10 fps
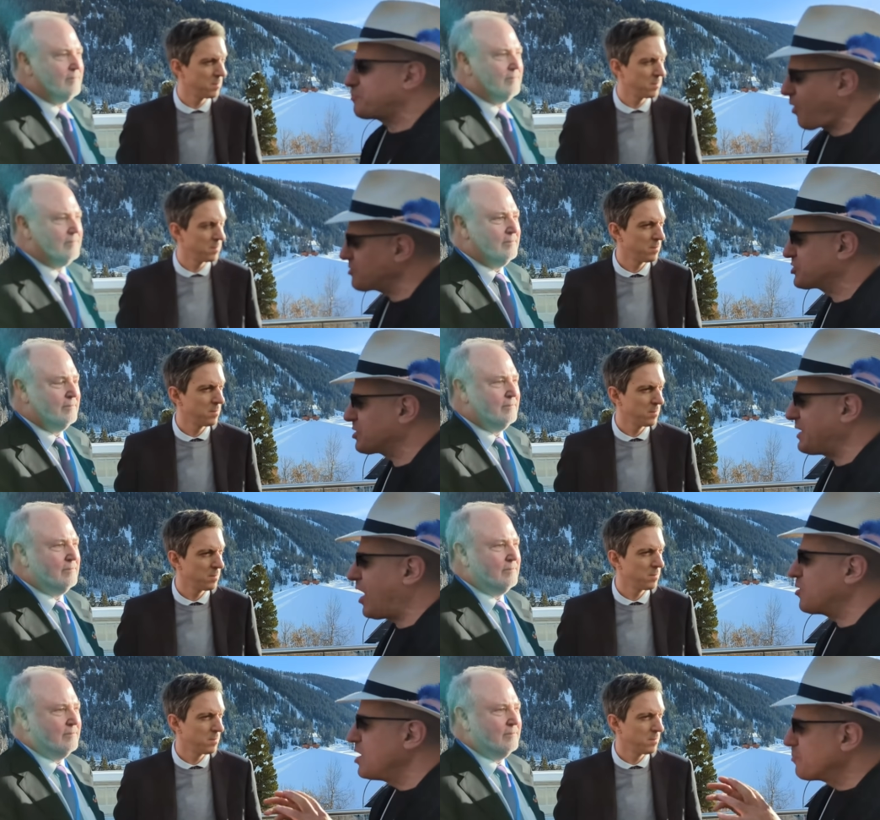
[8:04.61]
Speaker 1: partnership
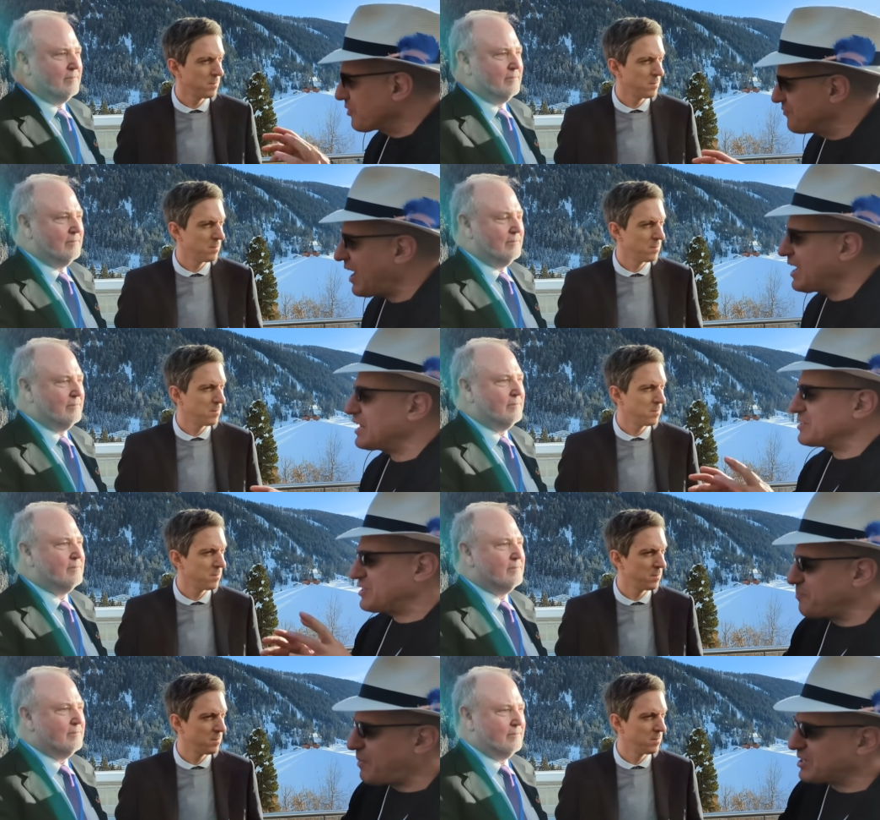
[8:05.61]
now, providing
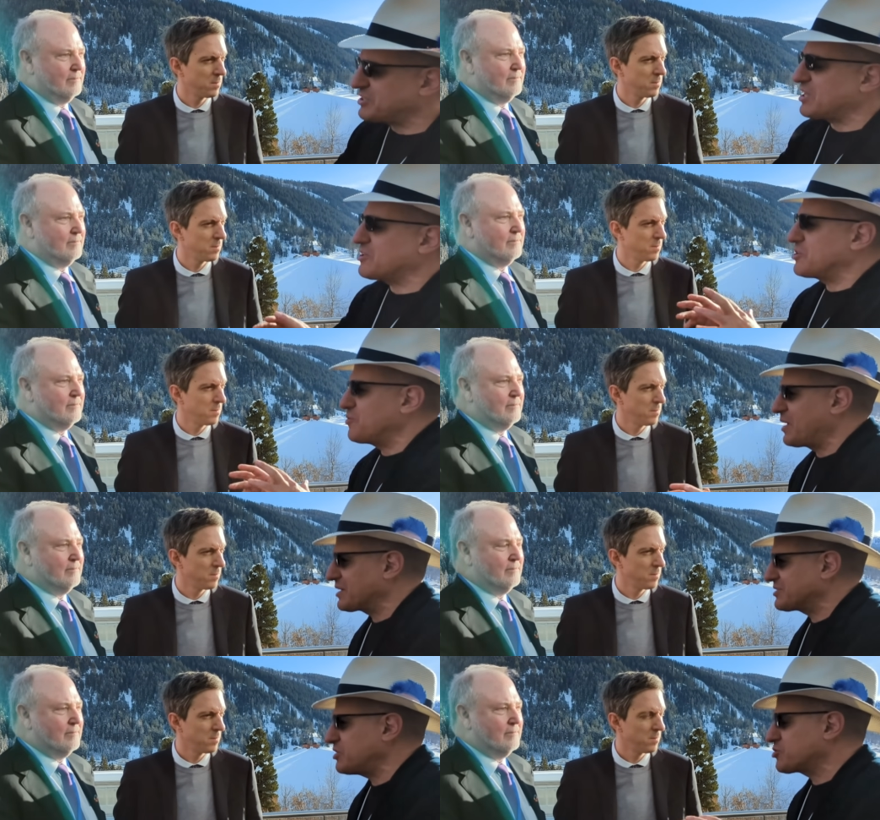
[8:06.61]
Sandbox AQ and
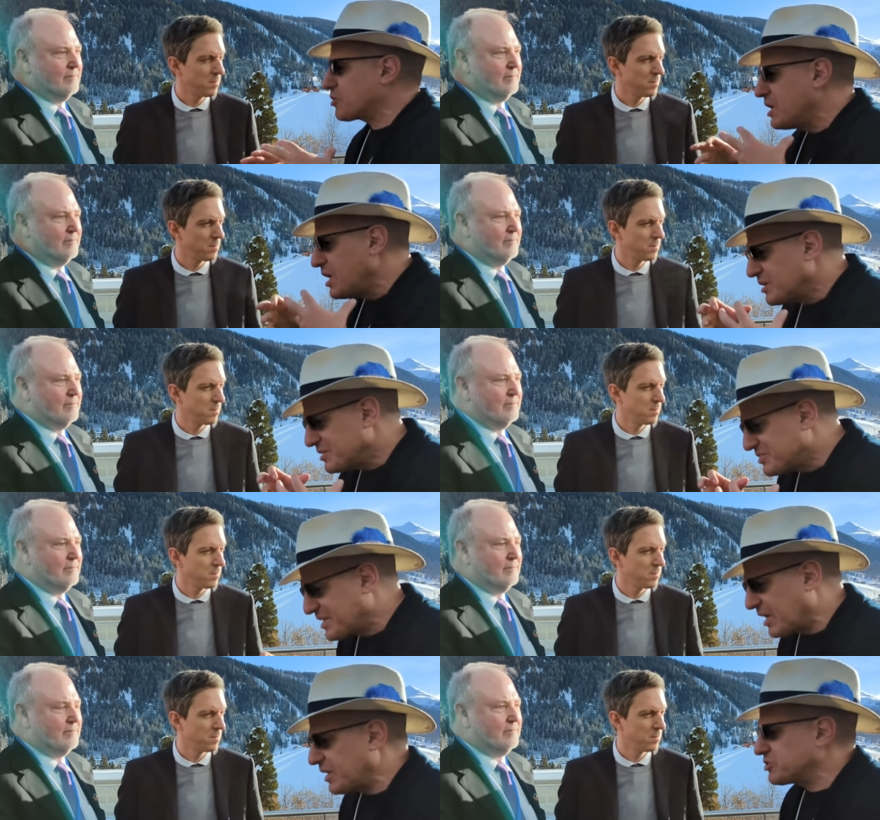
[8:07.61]
Accenture
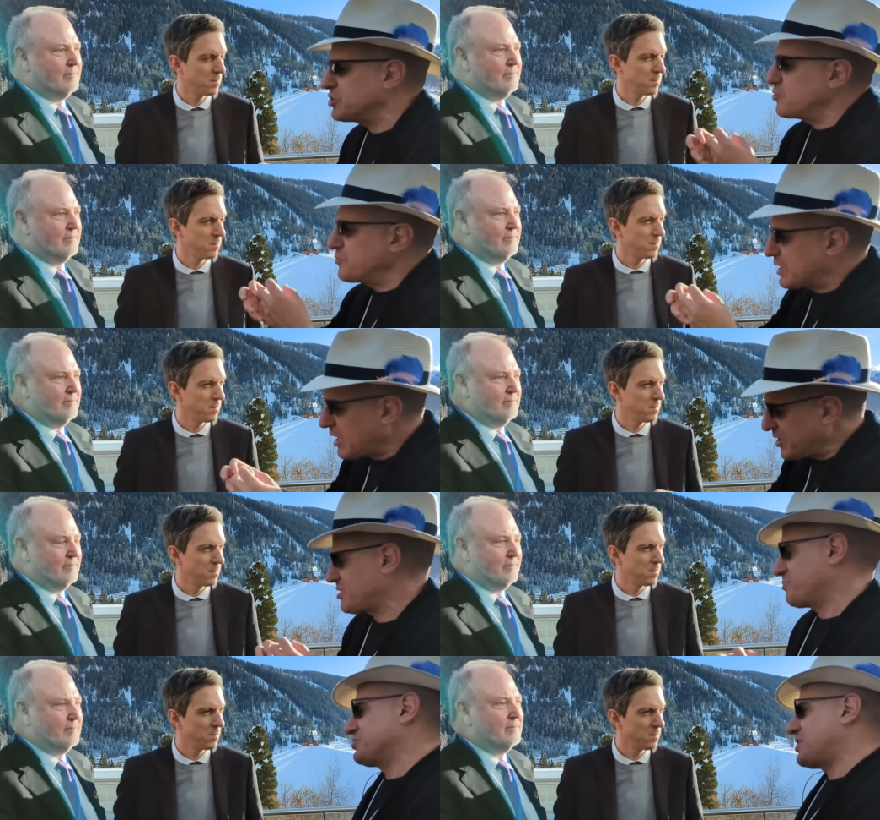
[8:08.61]
skilling to the
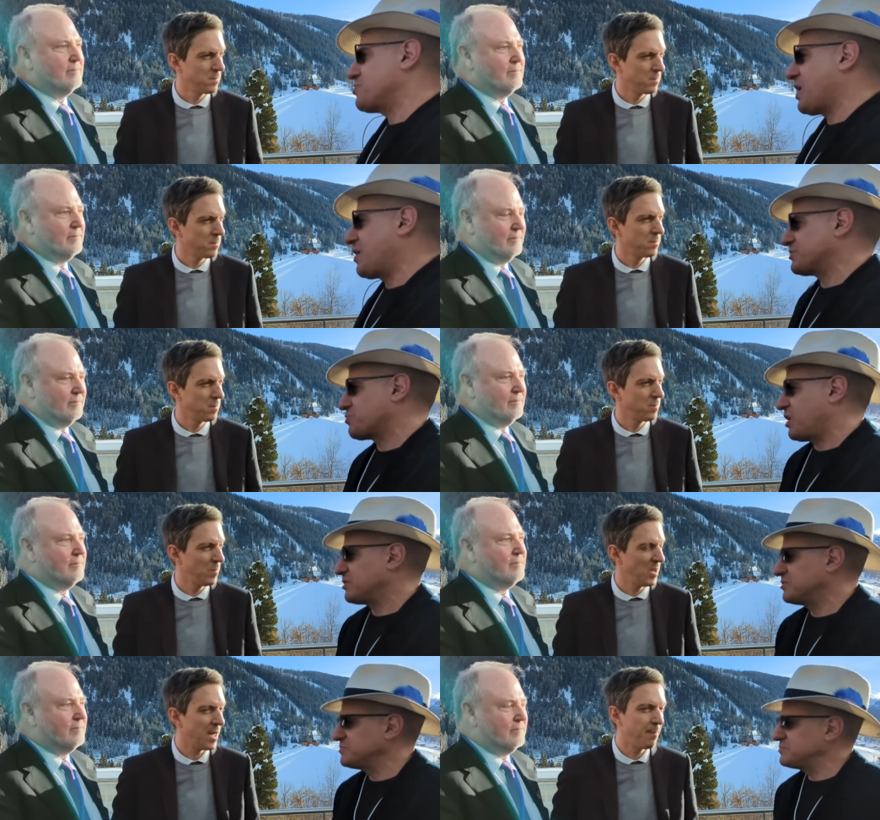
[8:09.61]
customers that you have.
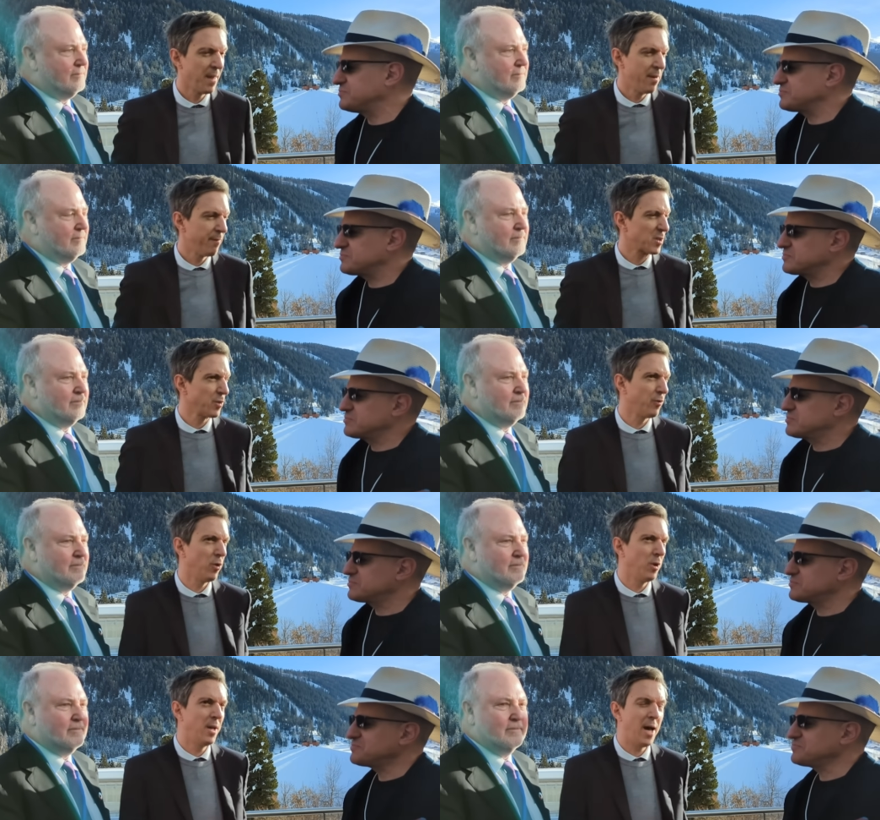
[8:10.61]
Speaker 2: Yeah, first of
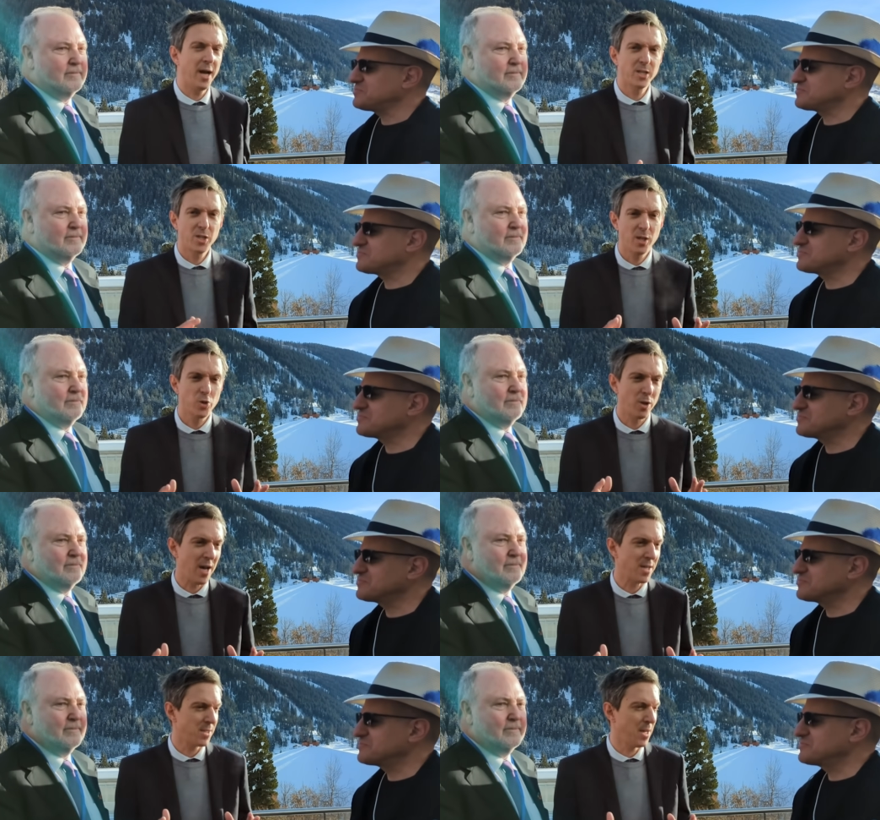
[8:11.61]
all, uh, Accenture
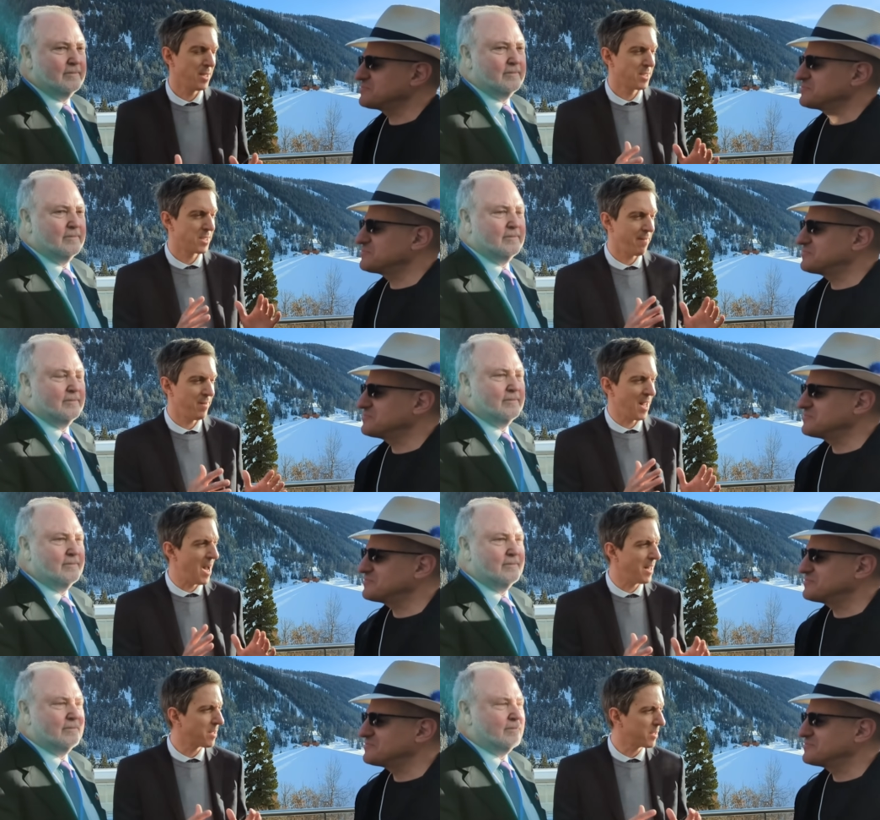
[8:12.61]
has uh,
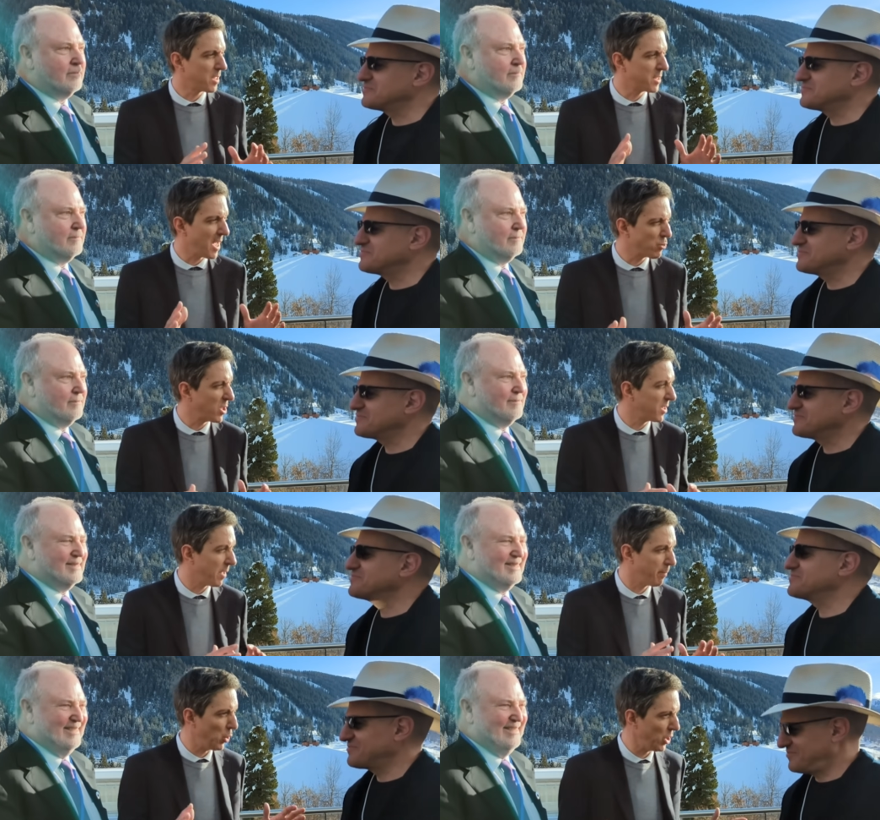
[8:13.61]
700,000
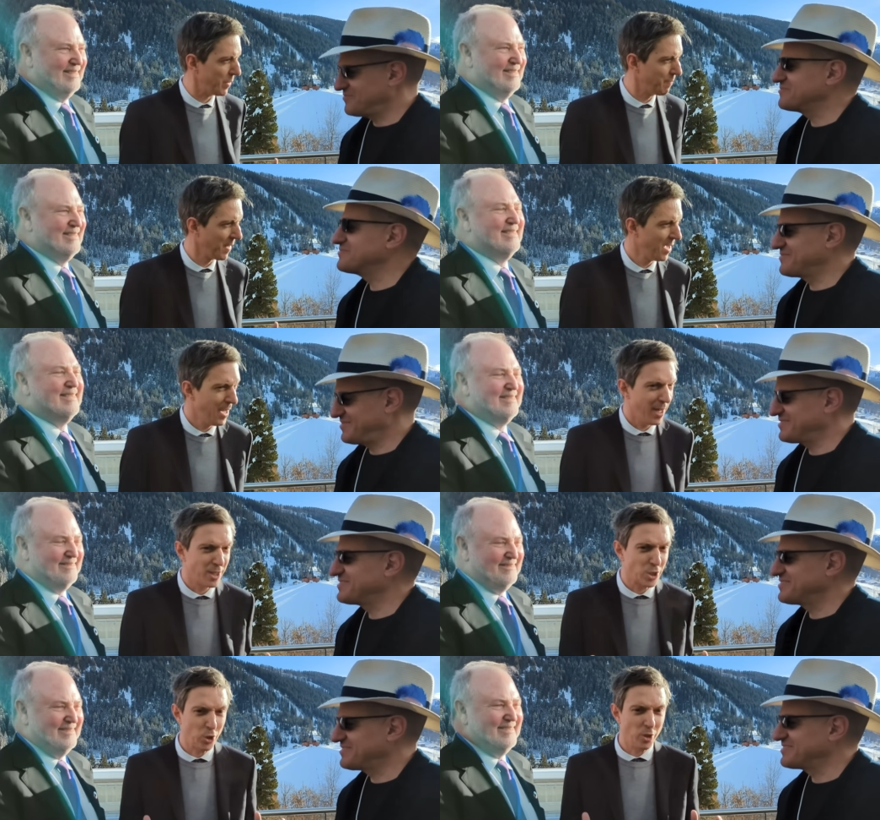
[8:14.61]
employees
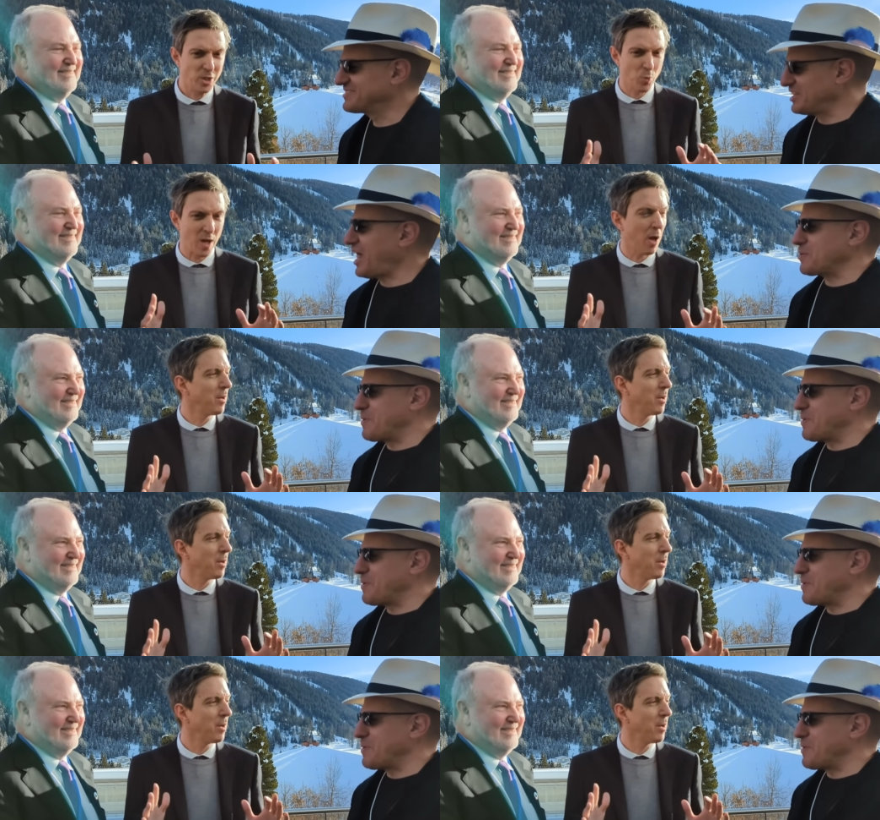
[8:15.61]
so it's, a lot of